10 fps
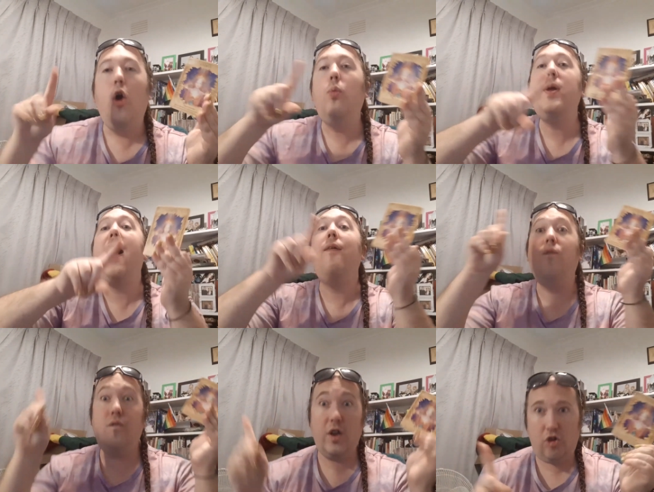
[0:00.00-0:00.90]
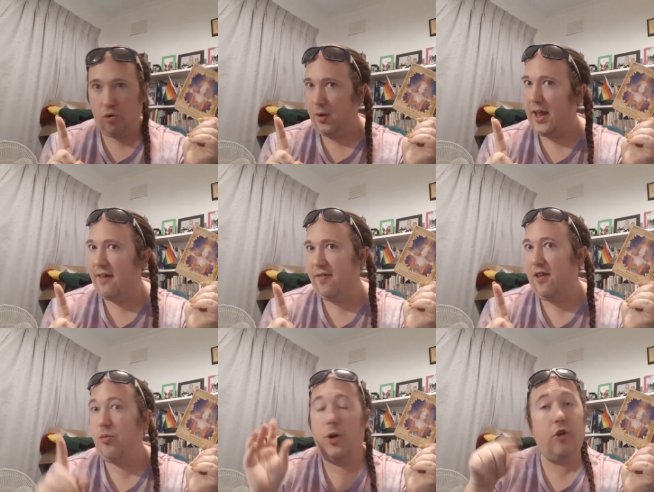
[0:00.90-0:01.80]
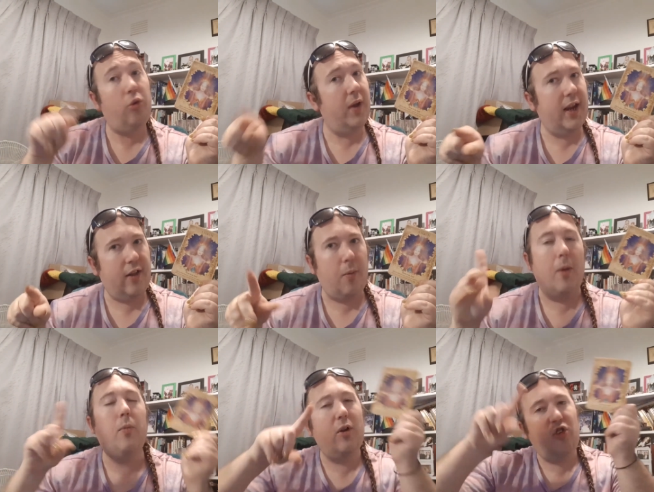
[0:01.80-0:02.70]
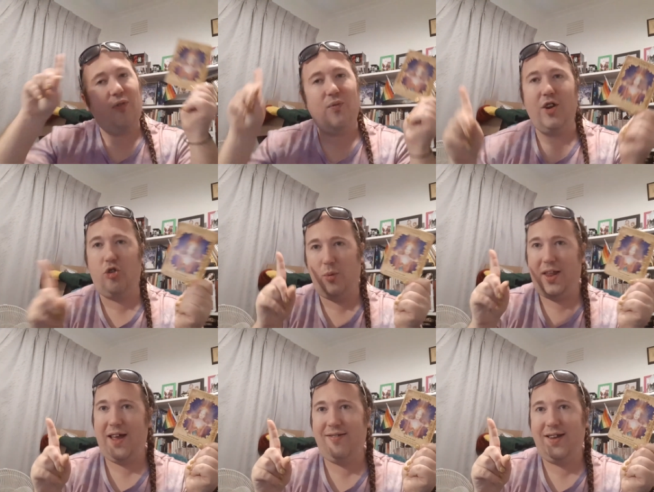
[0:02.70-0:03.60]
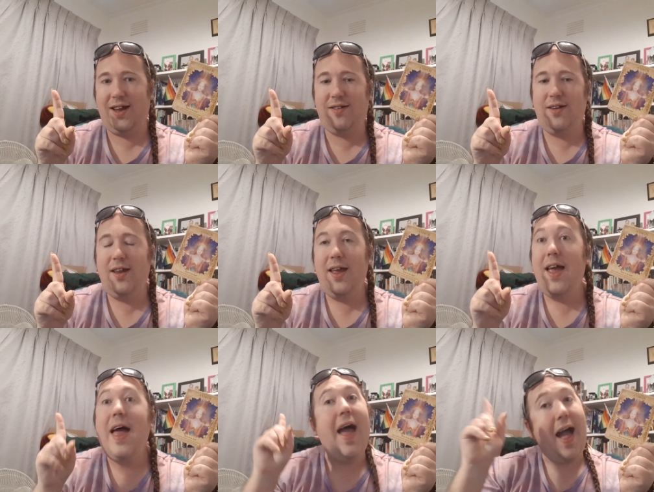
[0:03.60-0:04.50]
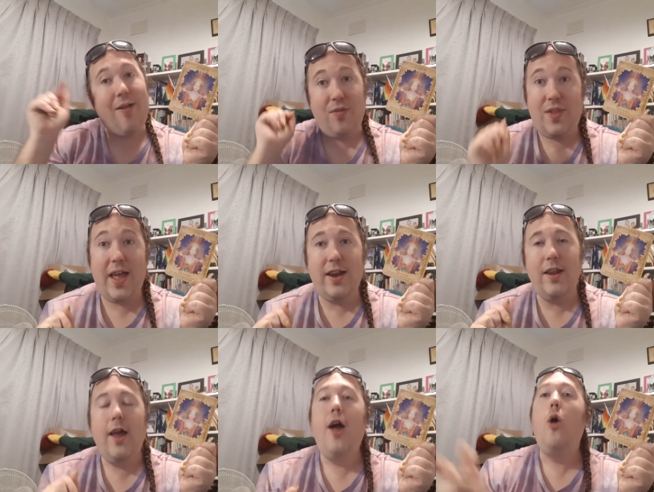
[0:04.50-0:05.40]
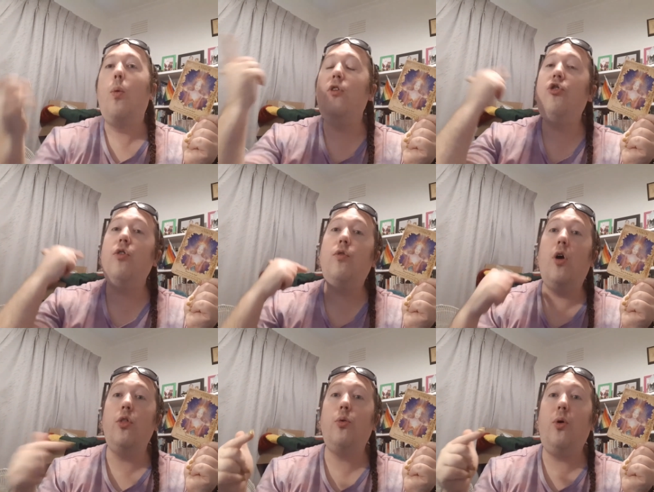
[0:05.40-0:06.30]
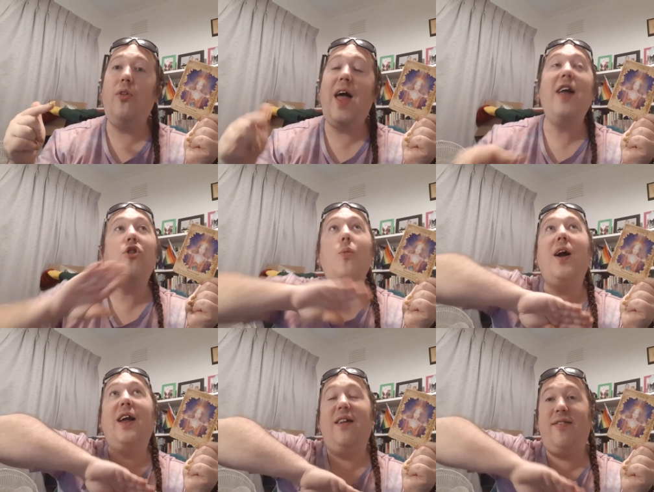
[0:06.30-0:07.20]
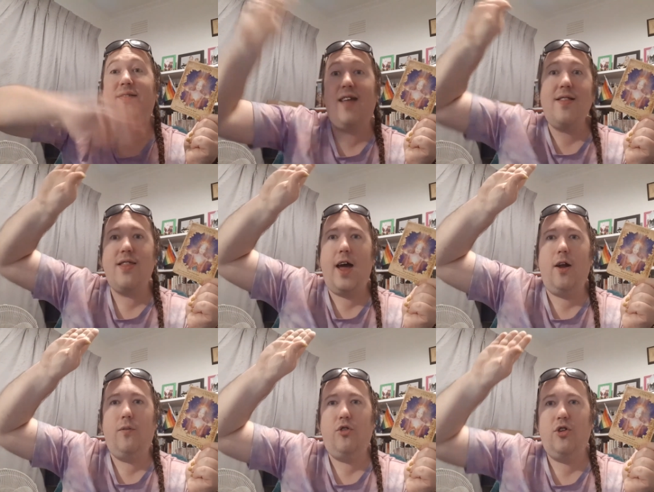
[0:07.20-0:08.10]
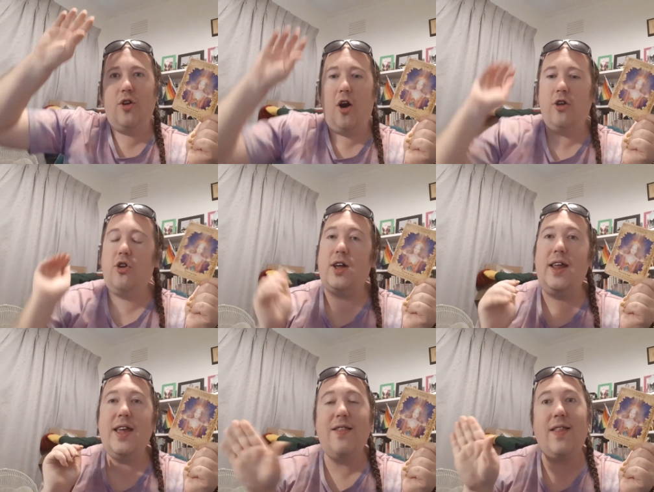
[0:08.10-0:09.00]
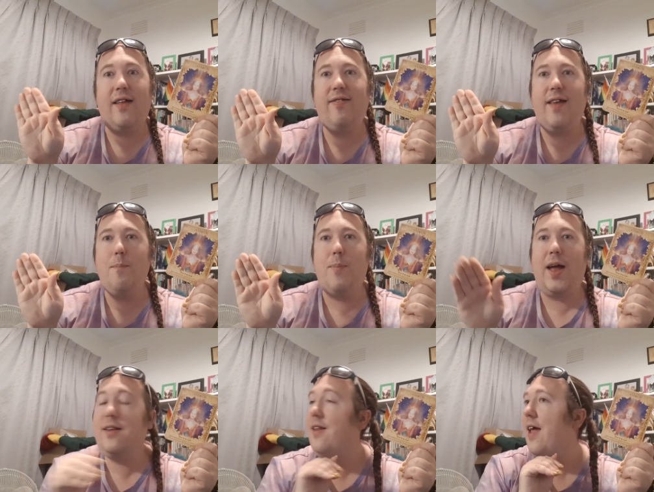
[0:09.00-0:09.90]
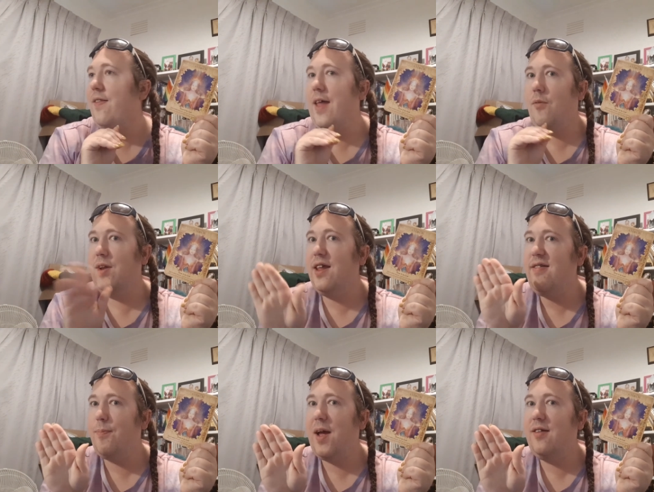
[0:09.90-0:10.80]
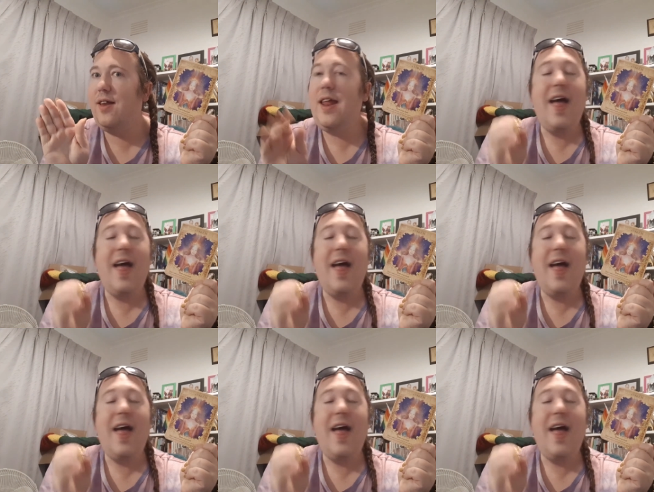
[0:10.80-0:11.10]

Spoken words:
we are visualizing this. We're not doing it at the moment, we're just visualizing it. And then, once you've gone through all that, you are going to send that off to God. You're going to hit that send button, that release button,